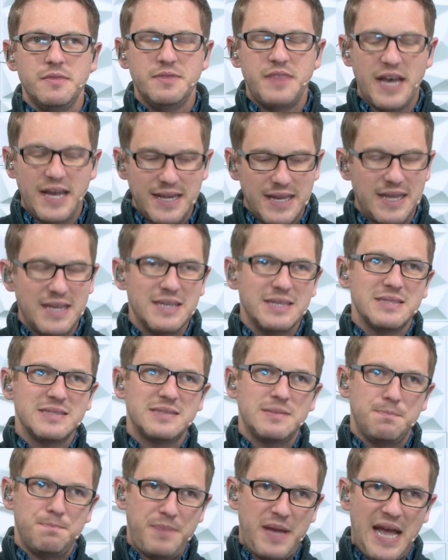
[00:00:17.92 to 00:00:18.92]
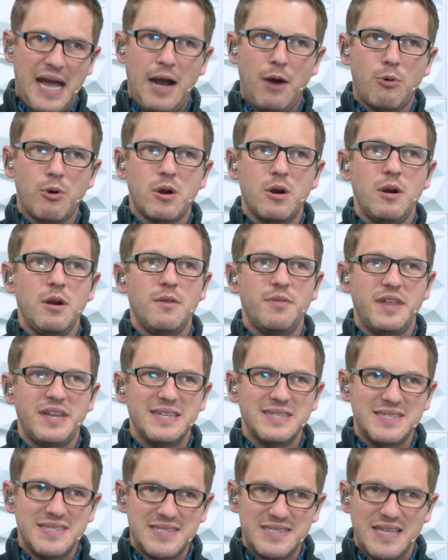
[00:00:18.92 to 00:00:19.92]
that is power that
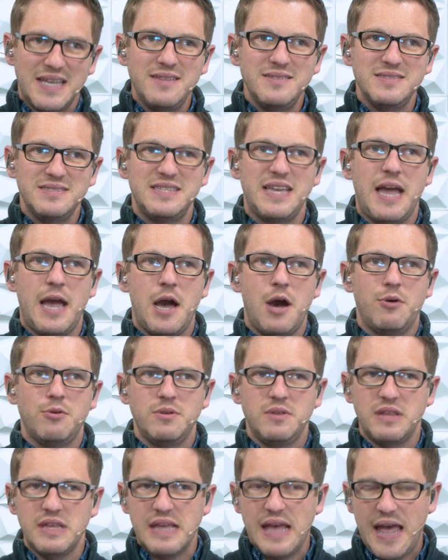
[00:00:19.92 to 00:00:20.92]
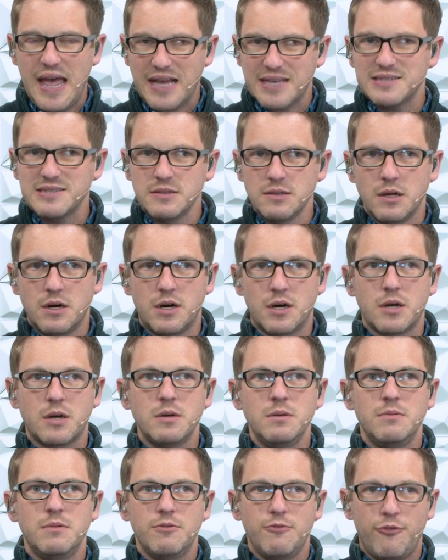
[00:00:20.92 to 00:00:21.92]
is sent down the X L R